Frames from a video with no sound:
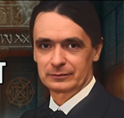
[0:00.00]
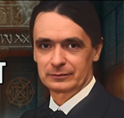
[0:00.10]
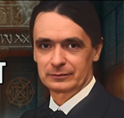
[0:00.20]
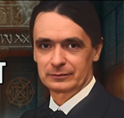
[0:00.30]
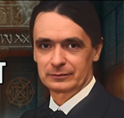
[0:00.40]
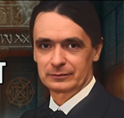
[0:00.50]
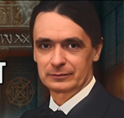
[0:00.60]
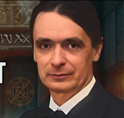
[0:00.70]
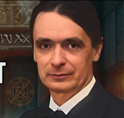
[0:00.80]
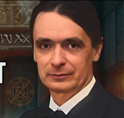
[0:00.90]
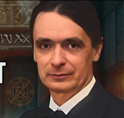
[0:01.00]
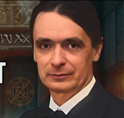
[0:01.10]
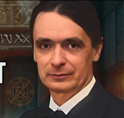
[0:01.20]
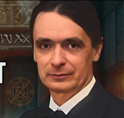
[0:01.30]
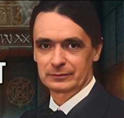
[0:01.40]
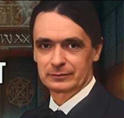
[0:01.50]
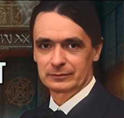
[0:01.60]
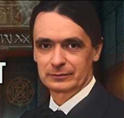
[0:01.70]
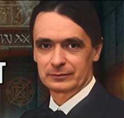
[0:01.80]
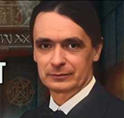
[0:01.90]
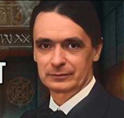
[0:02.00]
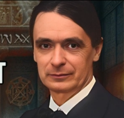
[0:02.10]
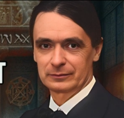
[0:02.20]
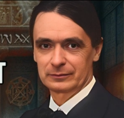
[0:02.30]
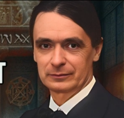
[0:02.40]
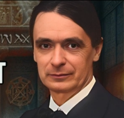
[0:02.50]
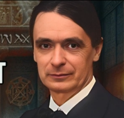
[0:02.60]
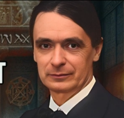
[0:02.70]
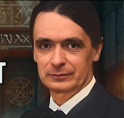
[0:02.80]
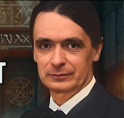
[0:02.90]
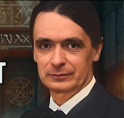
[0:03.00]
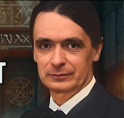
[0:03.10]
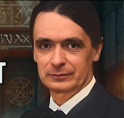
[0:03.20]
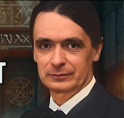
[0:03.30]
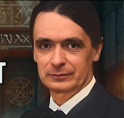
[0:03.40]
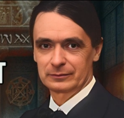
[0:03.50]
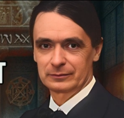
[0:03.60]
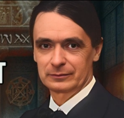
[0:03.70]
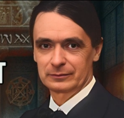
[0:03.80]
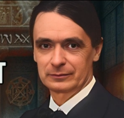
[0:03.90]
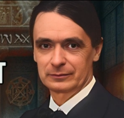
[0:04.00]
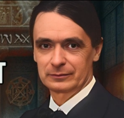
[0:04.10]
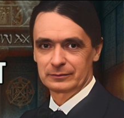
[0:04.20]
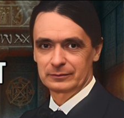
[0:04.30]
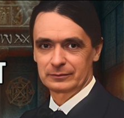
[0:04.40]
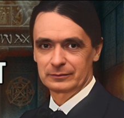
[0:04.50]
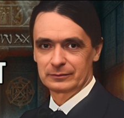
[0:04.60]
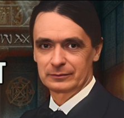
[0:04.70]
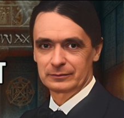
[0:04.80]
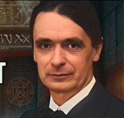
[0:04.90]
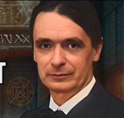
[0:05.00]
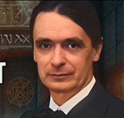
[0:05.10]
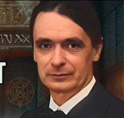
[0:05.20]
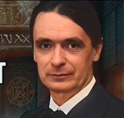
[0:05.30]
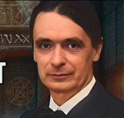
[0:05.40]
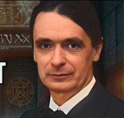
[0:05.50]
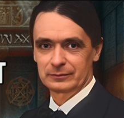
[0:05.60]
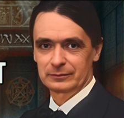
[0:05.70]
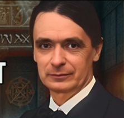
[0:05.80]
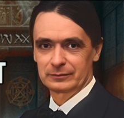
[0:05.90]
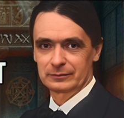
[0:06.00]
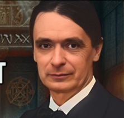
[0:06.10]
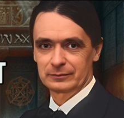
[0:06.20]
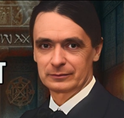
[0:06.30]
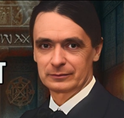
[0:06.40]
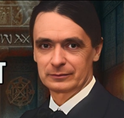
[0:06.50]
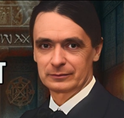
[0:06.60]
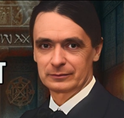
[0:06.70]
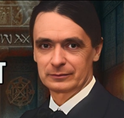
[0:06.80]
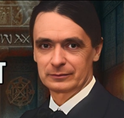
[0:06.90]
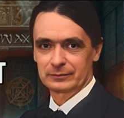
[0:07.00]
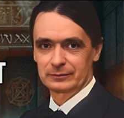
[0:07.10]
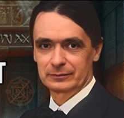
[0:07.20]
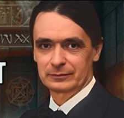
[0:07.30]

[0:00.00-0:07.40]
[no speech]